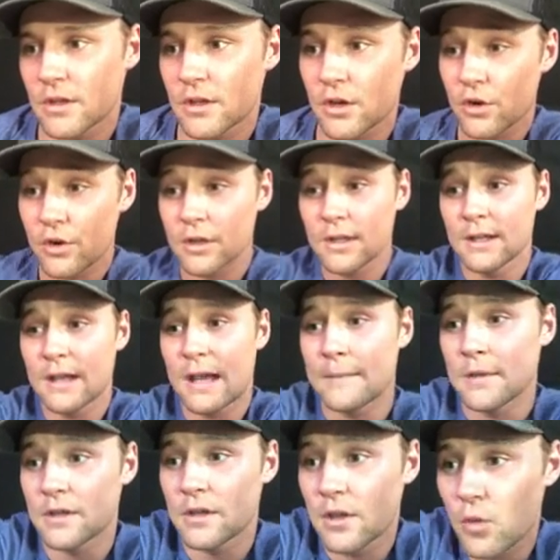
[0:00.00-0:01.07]
Currently, I'm
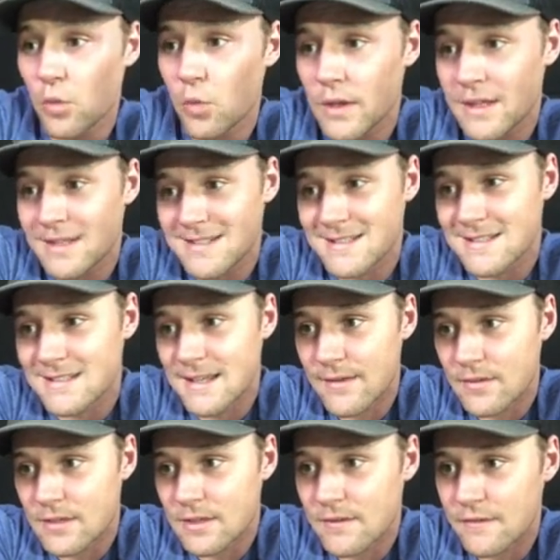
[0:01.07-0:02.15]
in week 7,